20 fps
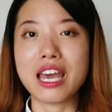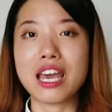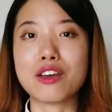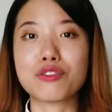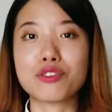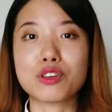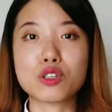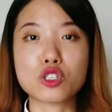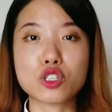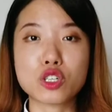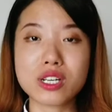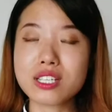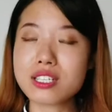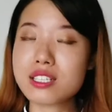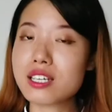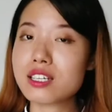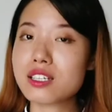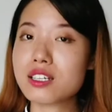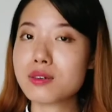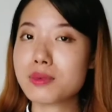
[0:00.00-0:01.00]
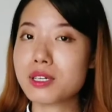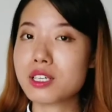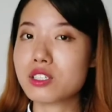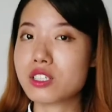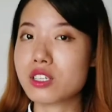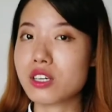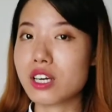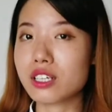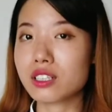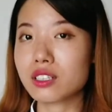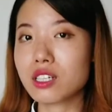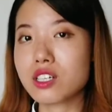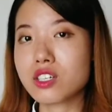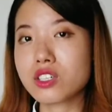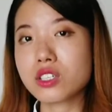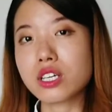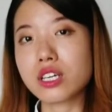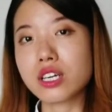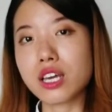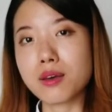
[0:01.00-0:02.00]
If you translate them into
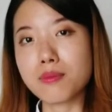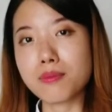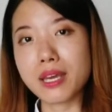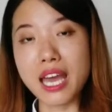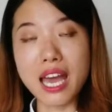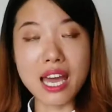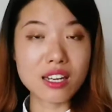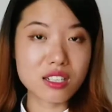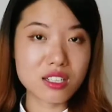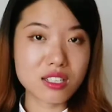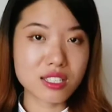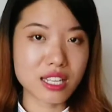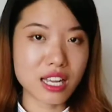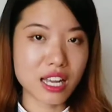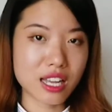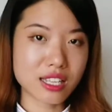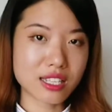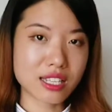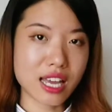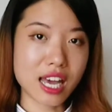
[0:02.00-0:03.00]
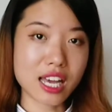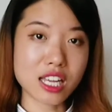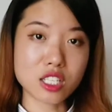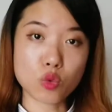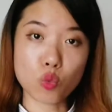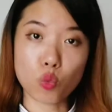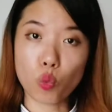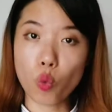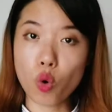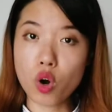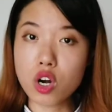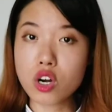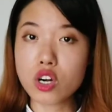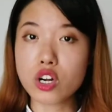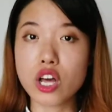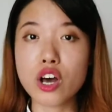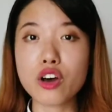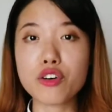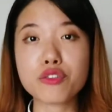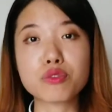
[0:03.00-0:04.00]
English, it can be understood as
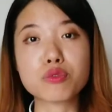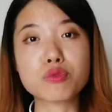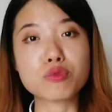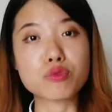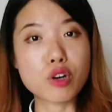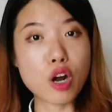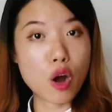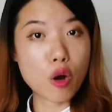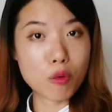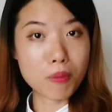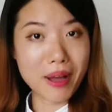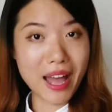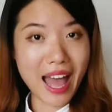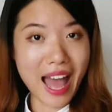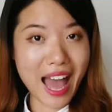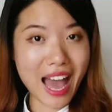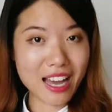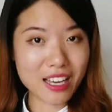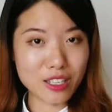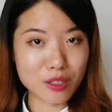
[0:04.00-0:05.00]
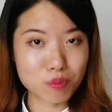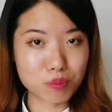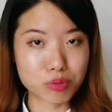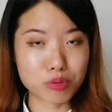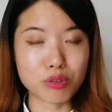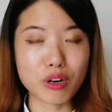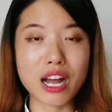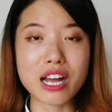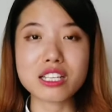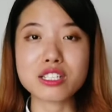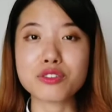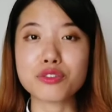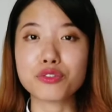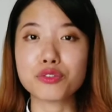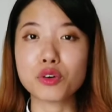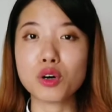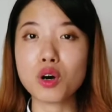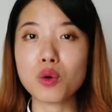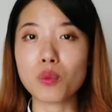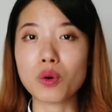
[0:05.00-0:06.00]
ward off, roll back, press
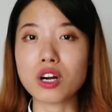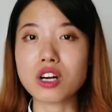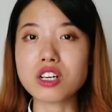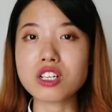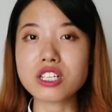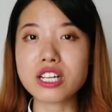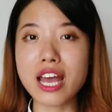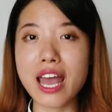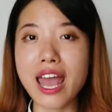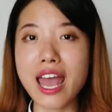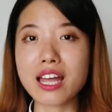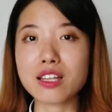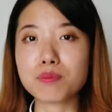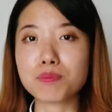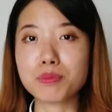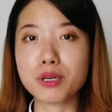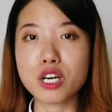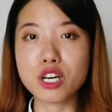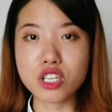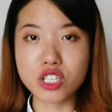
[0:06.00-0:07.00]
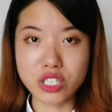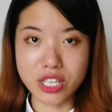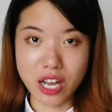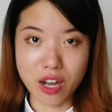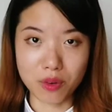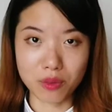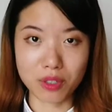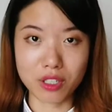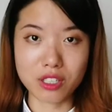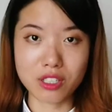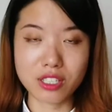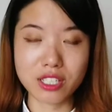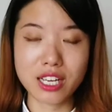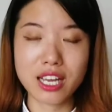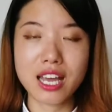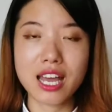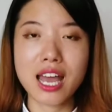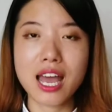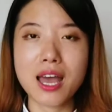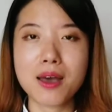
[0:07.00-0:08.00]
forward, and push downward.
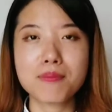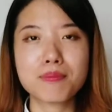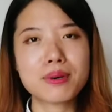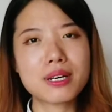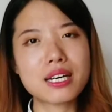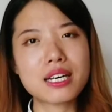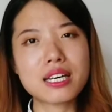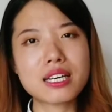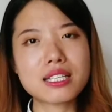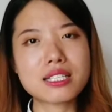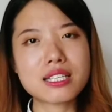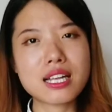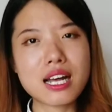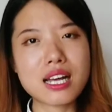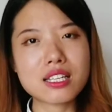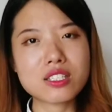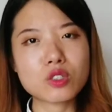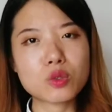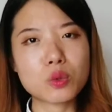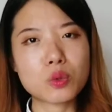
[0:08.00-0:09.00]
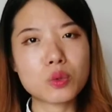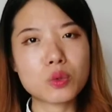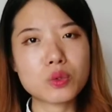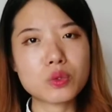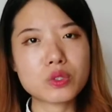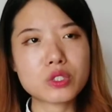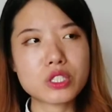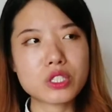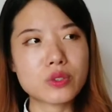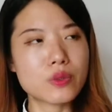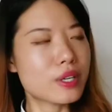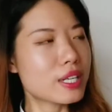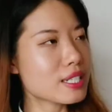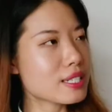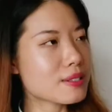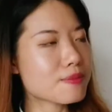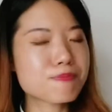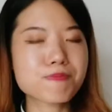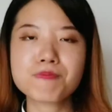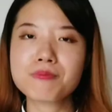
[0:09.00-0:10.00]
But is that all to
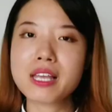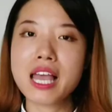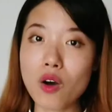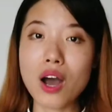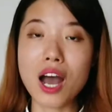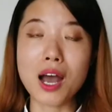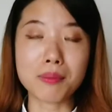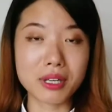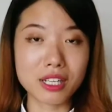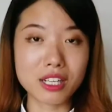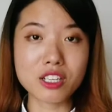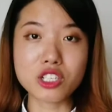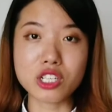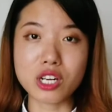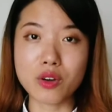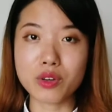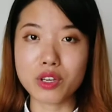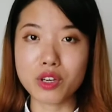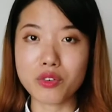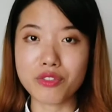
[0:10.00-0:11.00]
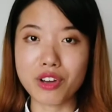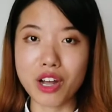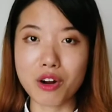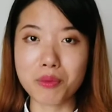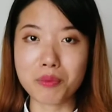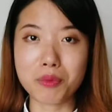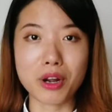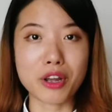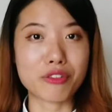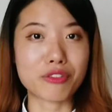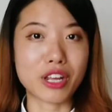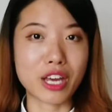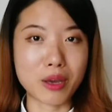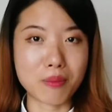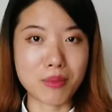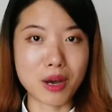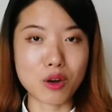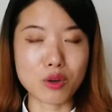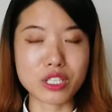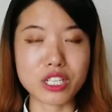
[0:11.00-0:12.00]
it? Well, I'm going to show you very briefly
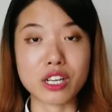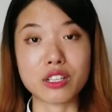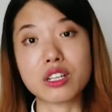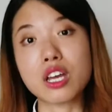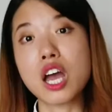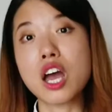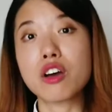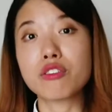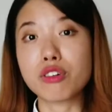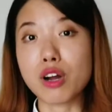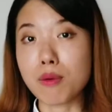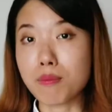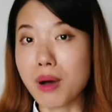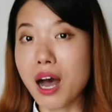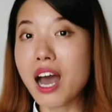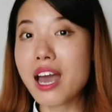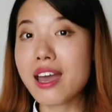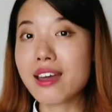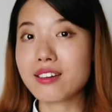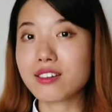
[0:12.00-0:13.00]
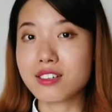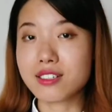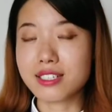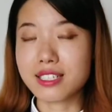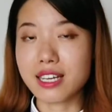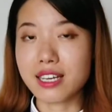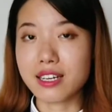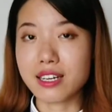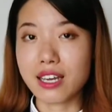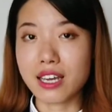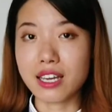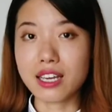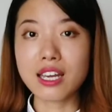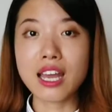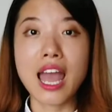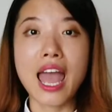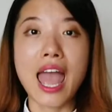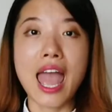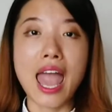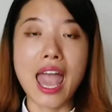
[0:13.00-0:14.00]
in motion. From my
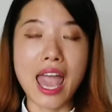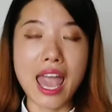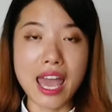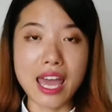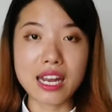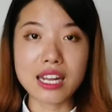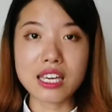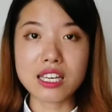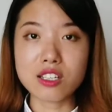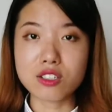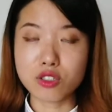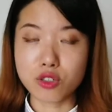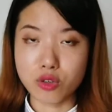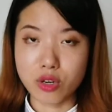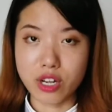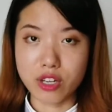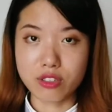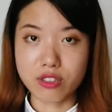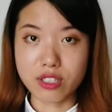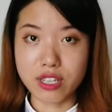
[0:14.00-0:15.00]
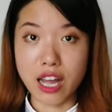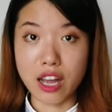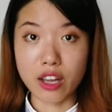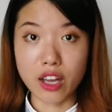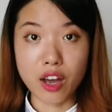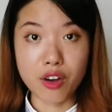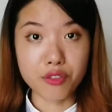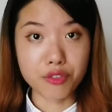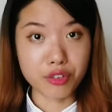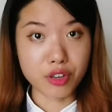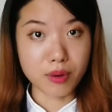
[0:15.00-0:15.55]
understanding, any strengths that come